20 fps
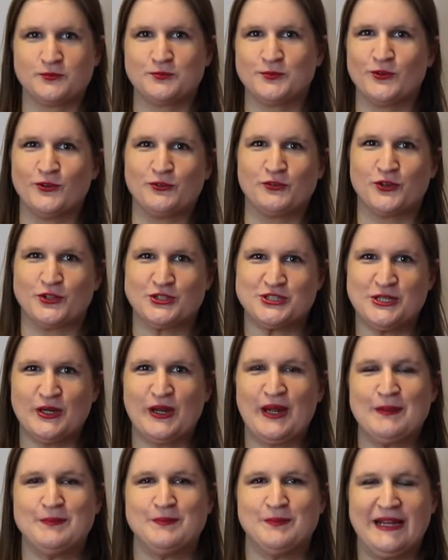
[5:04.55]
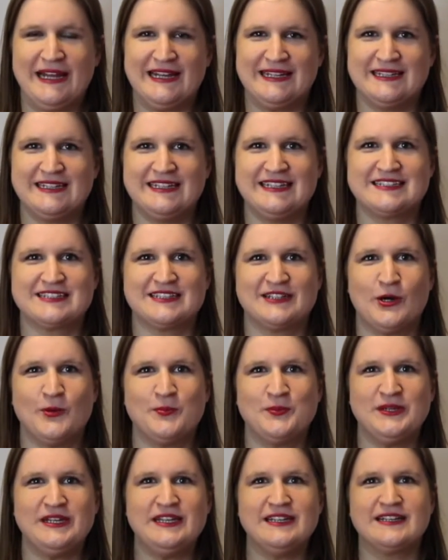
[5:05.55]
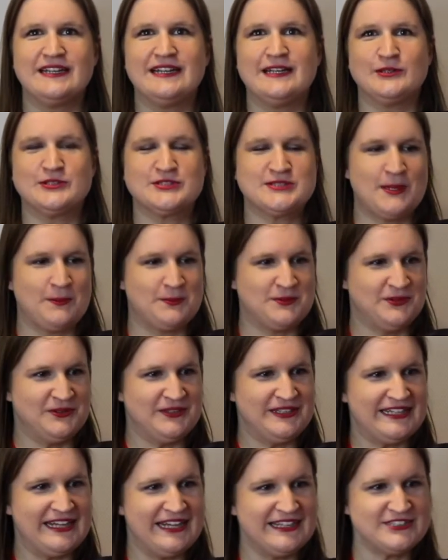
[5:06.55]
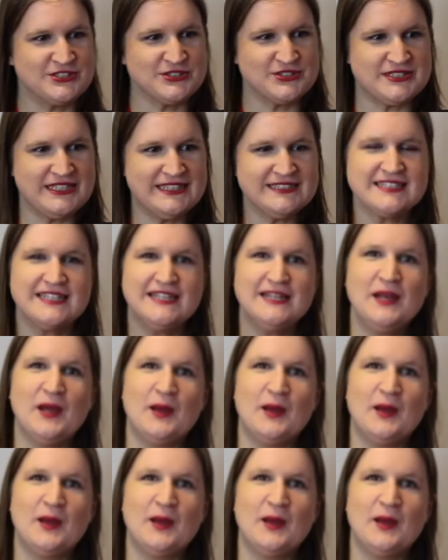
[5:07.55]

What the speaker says: Of course you can play the open E a little subtle than I just did,